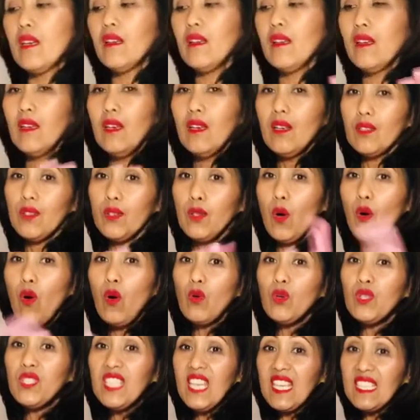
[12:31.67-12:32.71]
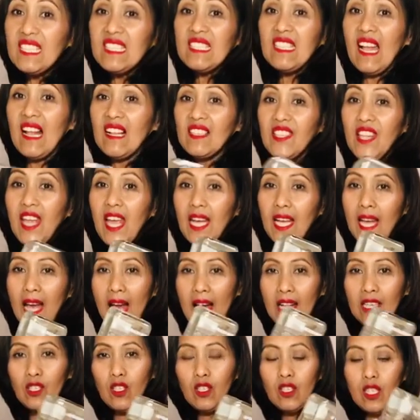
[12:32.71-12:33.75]
So who says nail tech
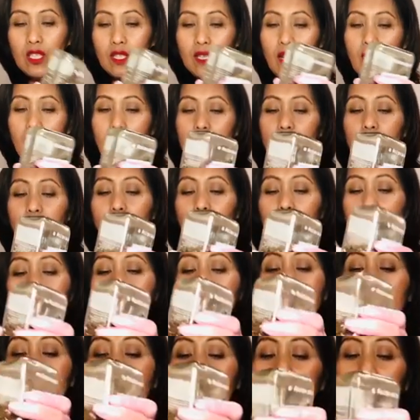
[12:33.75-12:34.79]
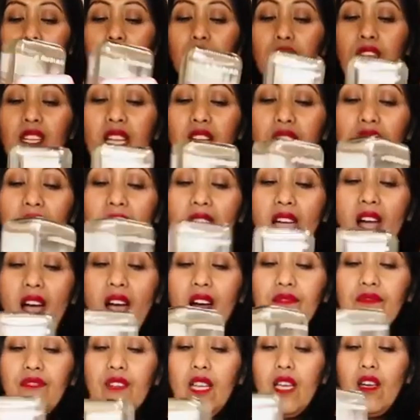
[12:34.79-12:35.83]
can't cook, guys? So even if I
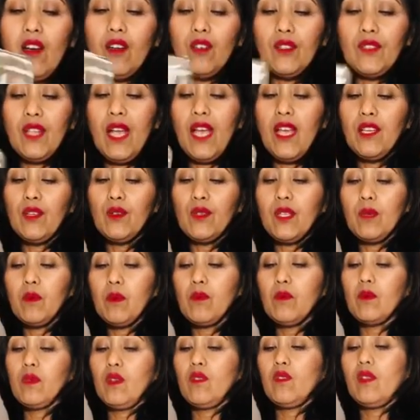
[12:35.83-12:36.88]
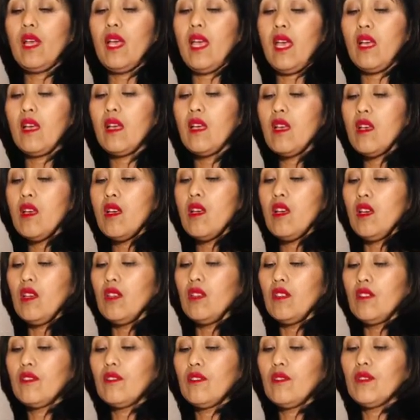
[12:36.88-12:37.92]
have nails, I know some of you
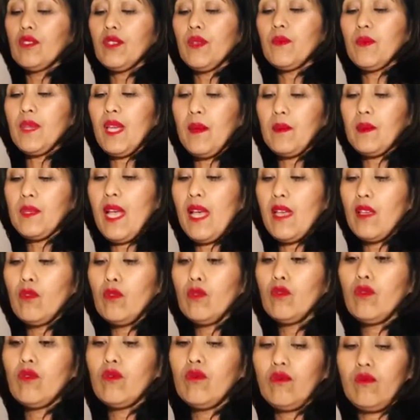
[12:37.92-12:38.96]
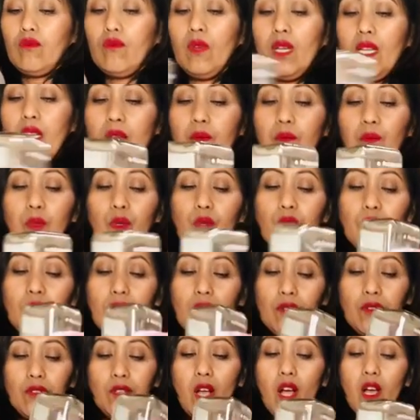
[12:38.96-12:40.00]
sometimes I usually put
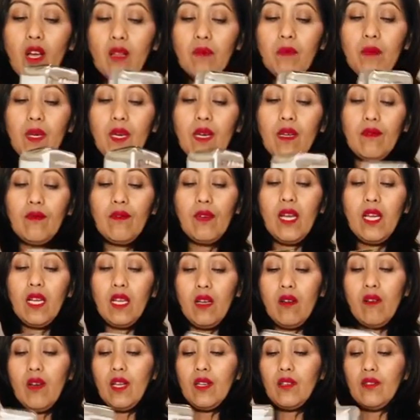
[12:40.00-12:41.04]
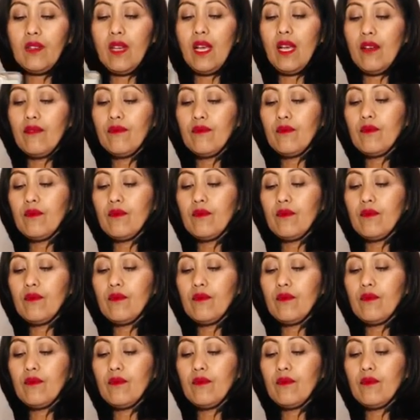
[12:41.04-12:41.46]
nails on, but right now I don't have.